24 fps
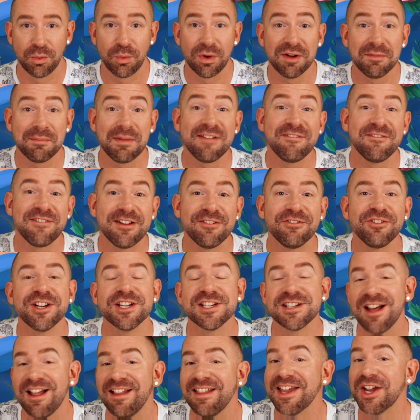One of my favorite
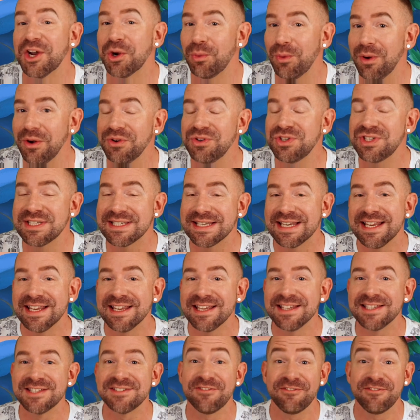Dolly quotes is,